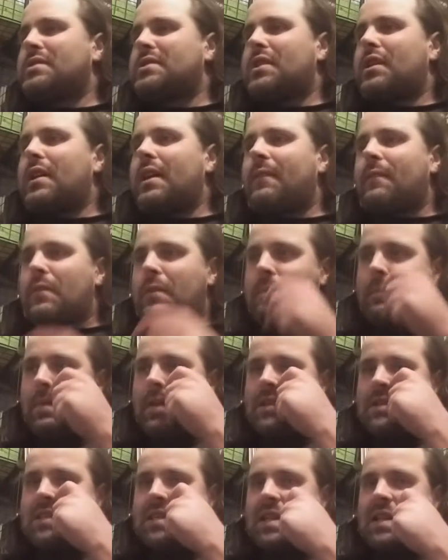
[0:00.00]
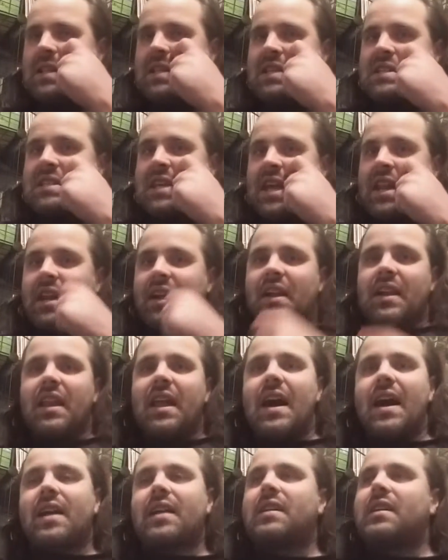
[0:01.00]
Sorry for missing the 10
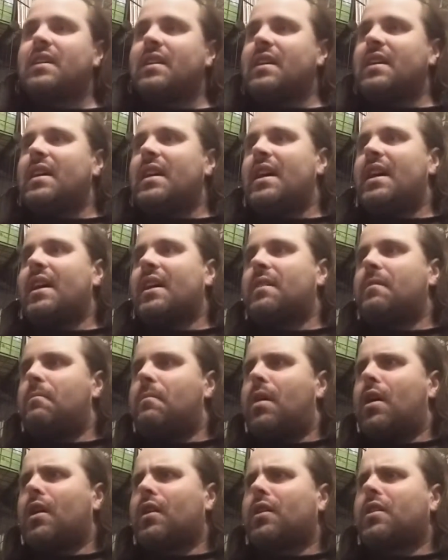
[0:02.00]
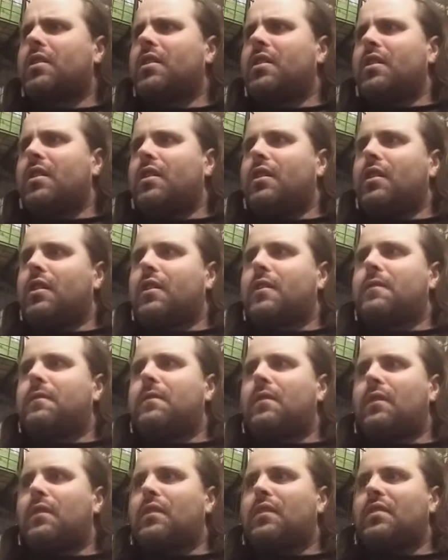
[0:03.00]
o'clock mark
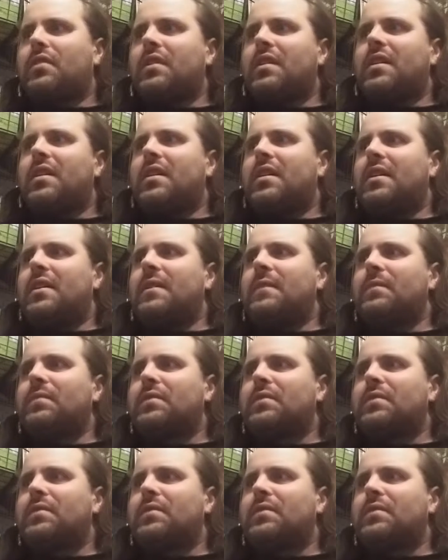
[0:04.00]
for the